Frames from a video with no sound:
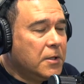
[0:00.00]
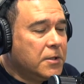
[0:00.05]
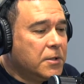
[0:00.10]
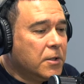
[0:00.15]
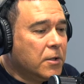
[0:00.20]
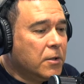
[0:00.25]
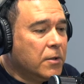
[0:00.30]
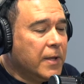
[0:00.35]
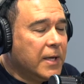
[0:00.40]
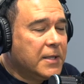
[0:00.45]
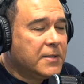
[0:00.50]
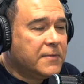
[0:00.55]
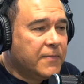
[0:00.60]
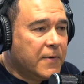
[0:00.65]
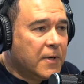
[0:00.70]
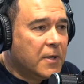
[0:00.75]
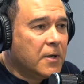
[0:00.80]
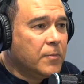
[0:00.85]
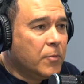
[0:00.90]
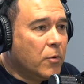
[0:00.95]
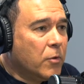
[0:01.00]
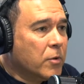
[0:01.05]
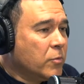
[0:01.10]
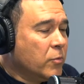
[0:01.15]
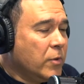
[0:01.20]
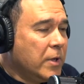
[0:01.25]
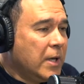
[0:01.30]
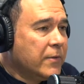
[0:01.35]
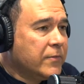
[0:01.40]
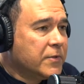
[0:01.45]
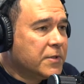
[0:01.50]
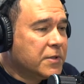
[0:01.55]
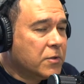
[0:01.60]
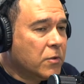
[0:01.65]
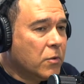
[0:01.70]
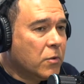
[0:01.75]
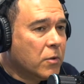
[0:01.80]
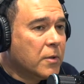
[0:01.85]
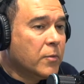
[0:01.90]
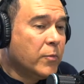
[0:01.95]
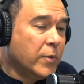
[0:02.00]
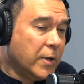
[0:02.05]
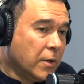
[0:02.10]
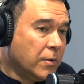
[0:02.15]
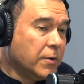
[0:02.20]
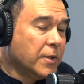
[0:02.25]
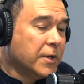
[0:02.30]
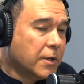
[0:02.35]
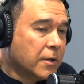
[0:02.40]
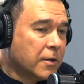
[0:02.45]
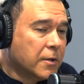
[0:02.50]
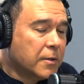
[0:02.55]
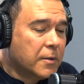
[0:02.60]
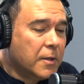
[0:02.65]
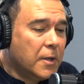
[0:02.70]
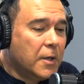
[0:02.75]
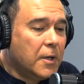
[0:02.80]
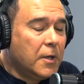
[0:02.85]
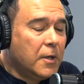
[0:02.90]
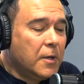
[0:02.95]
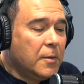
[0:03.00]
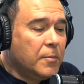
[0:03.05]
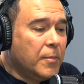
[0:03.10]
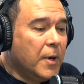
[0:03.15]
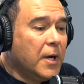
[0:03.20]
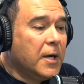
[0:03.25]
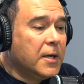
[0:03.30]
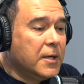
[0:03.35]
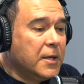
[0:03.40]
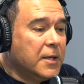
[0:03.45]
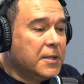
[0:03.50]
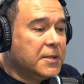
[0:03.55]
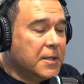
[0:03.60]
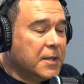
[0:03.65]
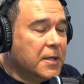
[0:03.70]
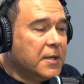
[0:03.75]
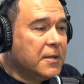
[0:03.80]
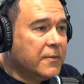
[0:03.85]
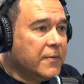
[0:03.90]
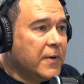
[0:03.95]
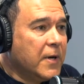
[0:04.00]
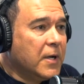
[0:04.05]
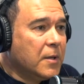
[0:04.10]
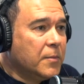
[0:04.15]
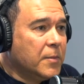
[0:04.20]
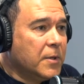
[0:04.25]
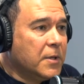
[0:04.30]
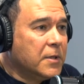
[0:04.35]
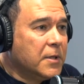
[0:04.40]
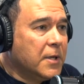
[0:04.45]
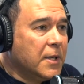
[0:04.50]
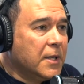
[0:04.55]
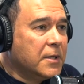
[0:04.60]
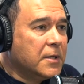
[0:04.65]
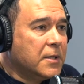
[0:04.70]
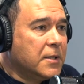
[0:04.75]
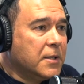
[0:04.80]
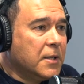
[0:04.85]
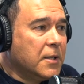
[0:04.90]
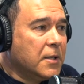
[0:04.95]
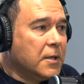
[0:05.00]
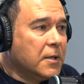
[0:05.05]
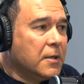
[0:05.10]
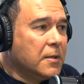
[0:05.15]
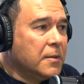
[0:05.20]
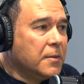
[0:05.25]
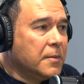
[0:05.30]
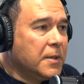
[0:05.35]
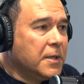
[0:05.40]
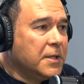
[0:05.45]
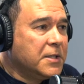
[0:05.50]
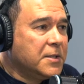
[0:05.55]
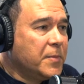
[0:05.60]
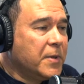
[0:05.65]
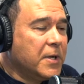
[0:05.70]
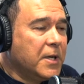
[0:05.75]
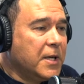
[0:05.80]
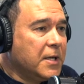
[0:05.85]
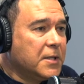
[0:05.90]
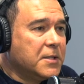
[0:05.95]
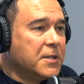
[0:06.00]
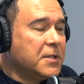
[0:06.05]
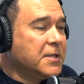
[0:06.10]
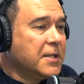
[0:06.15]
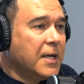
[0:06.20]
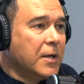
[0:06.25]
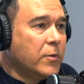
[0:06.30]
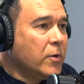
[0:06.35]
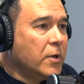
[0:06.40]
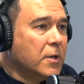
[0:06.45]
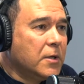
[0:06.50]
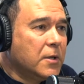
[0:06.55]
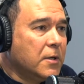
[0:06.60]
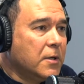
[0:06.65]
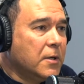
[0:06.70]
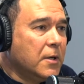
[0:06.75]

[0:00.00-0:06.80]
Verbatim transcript: So that's very important. We have a store, we own the dirt, but it's in a development that uh, it's been a hit since day one.